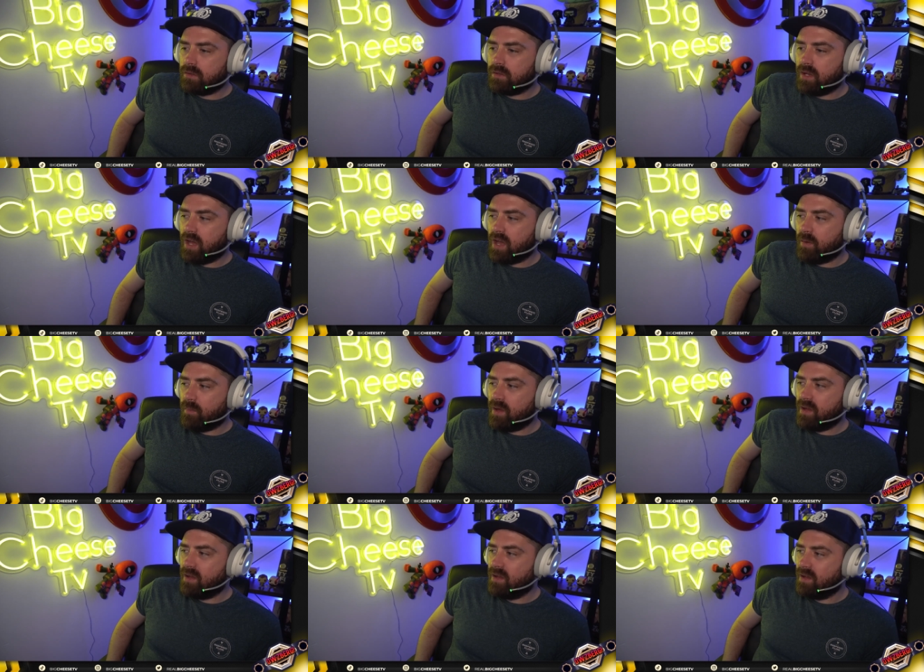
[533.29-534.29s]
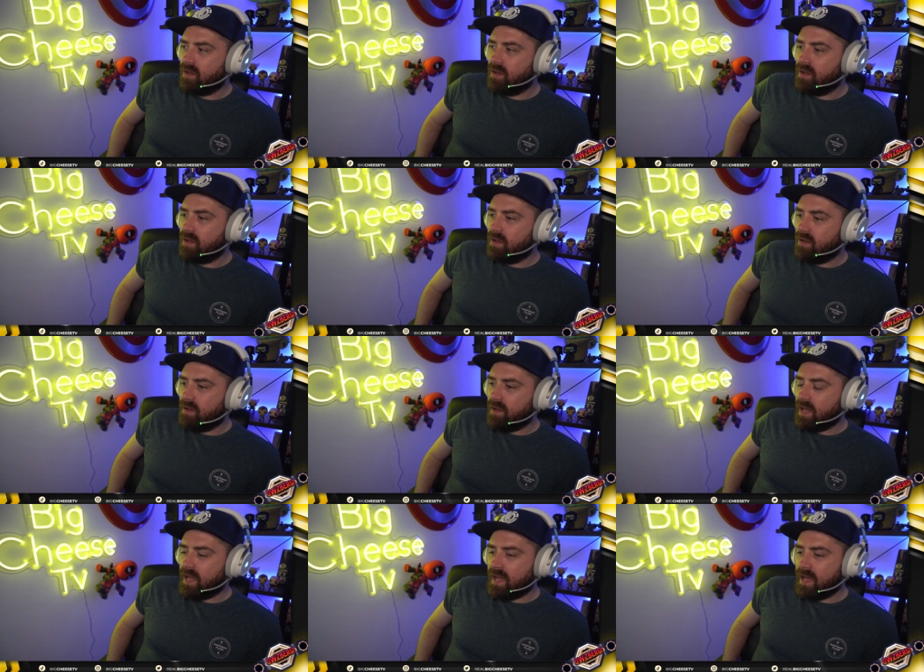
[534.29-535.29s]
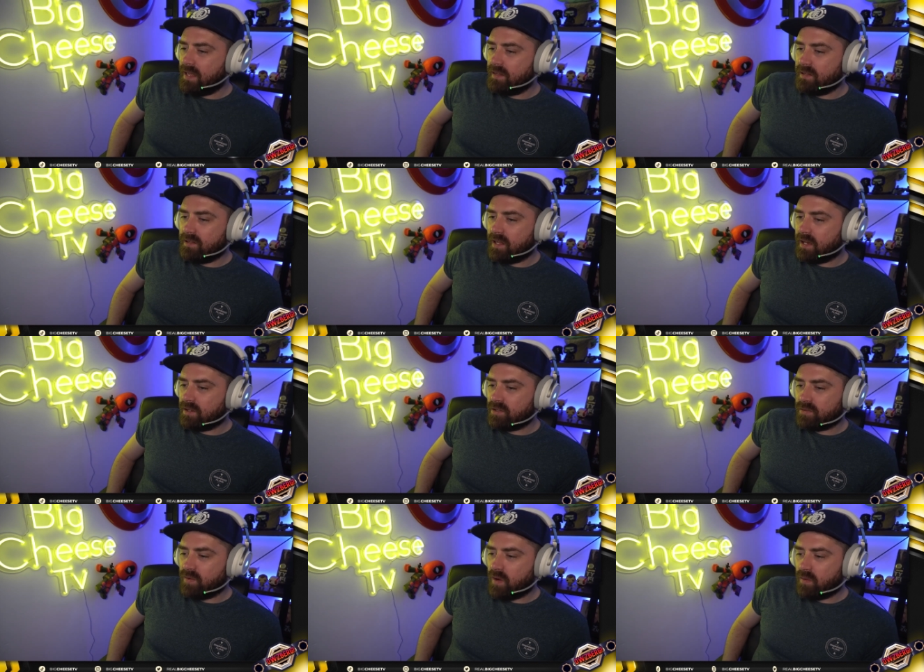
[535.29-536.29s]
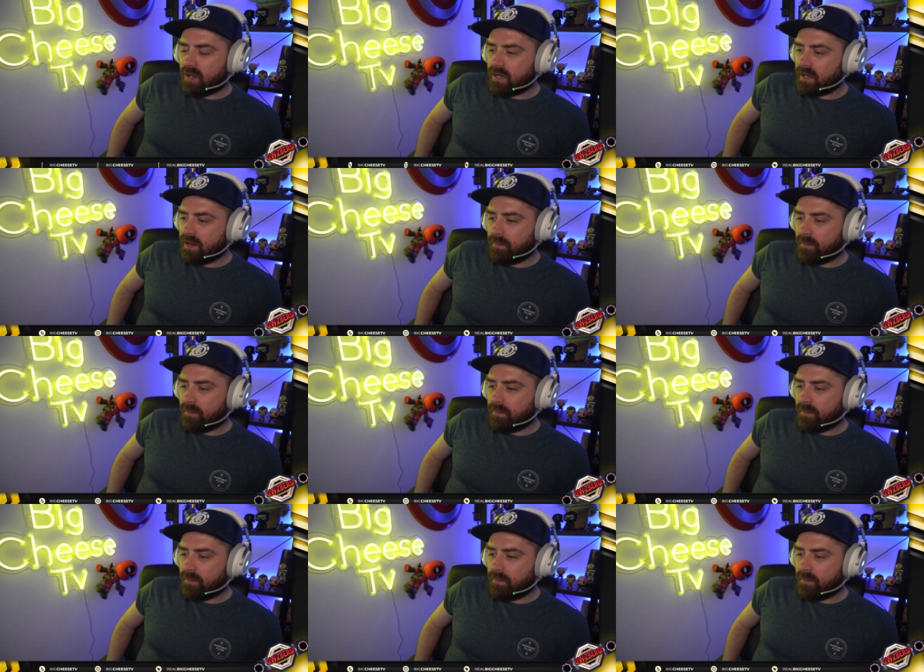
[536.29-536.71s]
Um, and like I just found like,